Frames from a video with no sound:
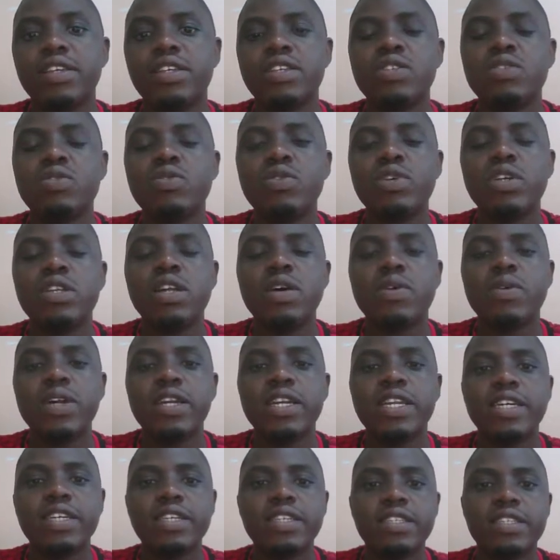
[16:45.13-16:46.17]
So in our
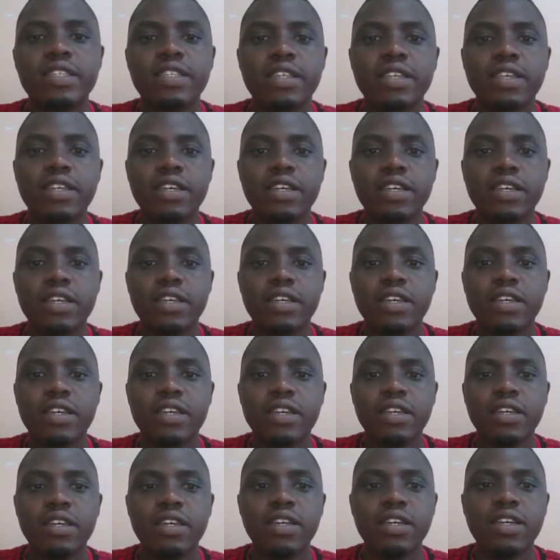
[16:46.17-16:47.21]
next
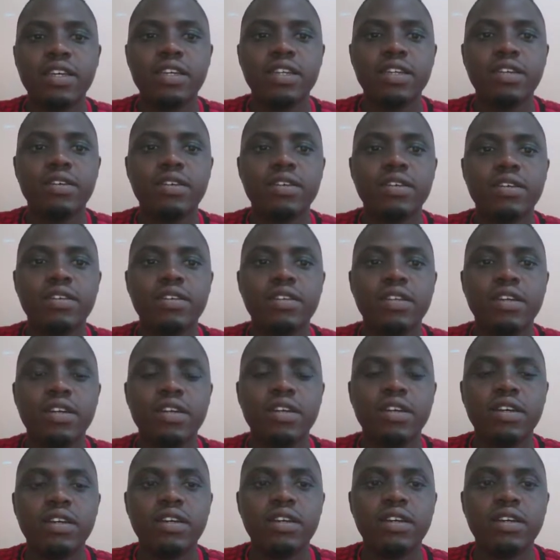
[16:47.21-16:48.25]

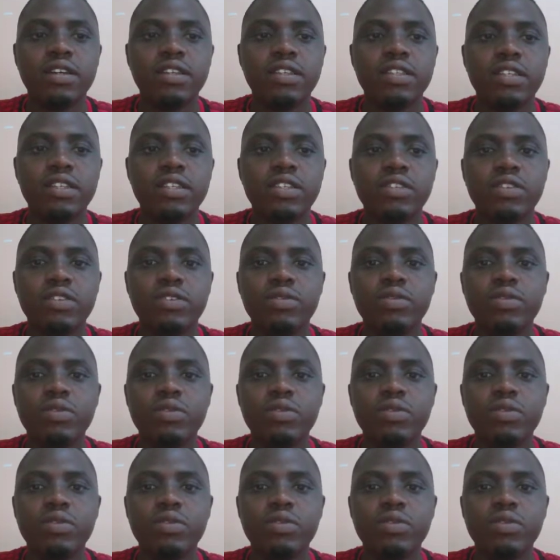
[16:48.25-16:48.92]
section,